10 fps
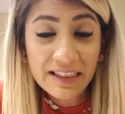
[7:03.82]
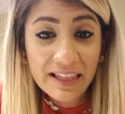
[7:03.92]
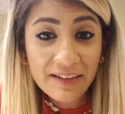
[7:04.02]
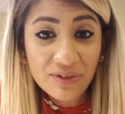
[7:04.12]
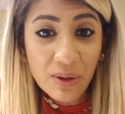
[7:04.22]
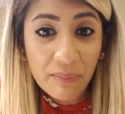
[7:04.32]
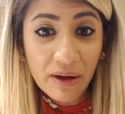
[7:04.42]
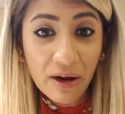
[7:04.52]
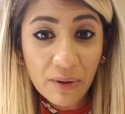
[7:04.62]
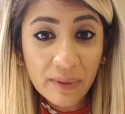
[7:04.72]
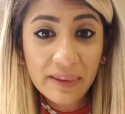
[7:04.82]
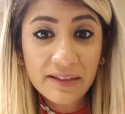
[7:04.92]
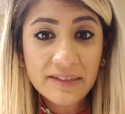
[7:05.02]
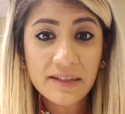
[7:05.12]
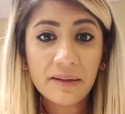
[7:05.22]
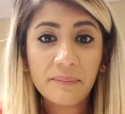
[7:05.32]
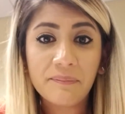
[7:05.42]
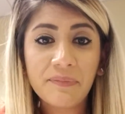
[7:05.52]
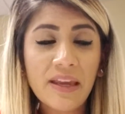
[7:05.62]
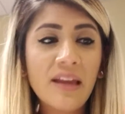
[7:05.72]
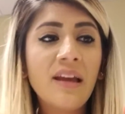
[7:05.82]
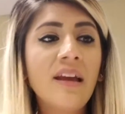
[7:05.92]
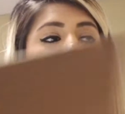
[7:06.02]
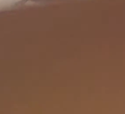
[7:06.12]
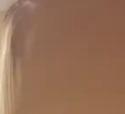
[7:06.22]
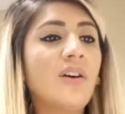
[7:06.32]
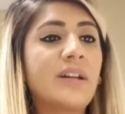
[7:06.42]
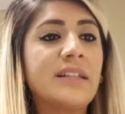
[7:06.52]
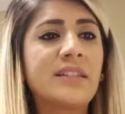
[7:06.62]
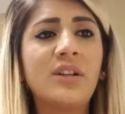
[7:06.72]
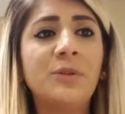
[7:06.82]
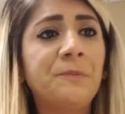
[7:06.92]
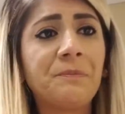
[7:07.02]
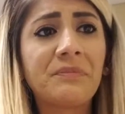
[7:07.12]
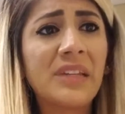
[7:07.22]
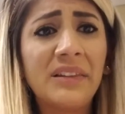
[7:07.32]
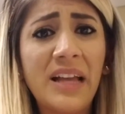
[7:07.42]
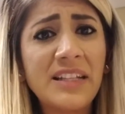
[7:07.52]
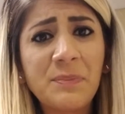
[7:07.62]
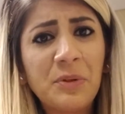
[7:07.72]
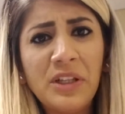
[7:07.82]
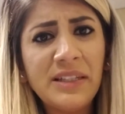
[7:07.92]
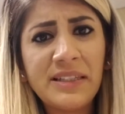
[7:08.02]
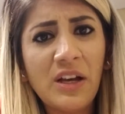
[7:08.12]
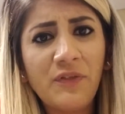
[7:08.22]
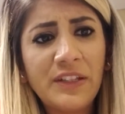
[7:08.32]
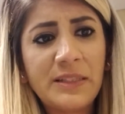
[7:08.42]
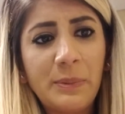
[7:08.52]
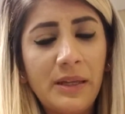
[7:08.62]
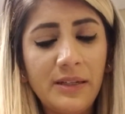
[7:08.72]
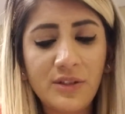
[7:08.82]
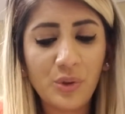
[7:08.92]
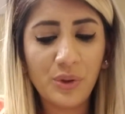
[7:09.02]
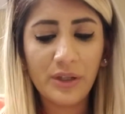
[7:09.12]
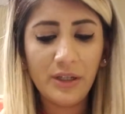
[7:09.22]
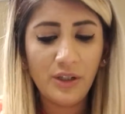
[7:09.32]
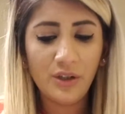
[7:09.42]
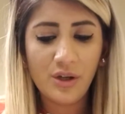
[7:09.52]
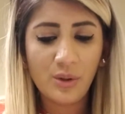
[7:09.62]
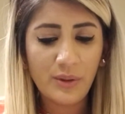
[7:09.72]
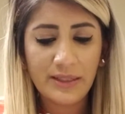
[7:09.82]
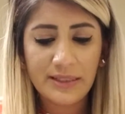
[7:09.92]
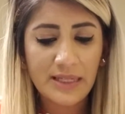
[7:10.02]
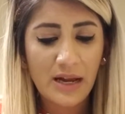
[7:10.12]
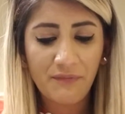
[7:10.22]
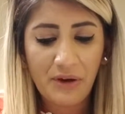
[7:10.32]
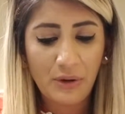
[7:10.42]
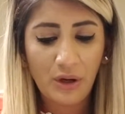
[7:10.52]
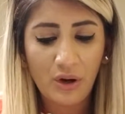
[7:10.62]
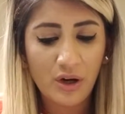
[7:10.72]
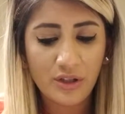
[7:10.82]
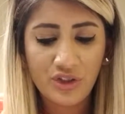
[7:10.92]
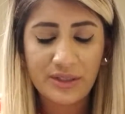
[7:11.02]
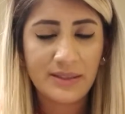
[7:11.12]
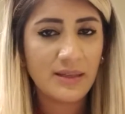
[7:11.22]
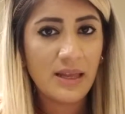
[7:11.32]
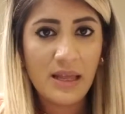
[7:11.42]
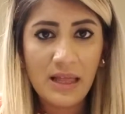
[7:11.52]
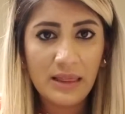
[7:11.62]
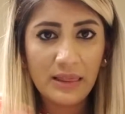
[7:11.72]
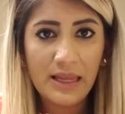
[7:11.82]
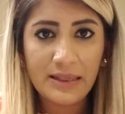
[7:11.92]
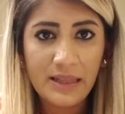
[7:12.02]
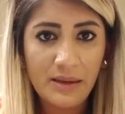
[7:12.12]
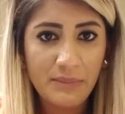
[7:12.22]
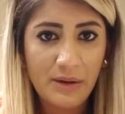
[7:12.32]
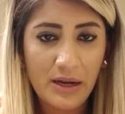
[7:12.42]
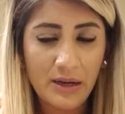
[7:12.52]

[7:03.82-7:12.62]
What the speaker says: left, so I'm going to hurry this up. Okay, so that's pretty self-explanatory, you know. It's not very hard. Just let them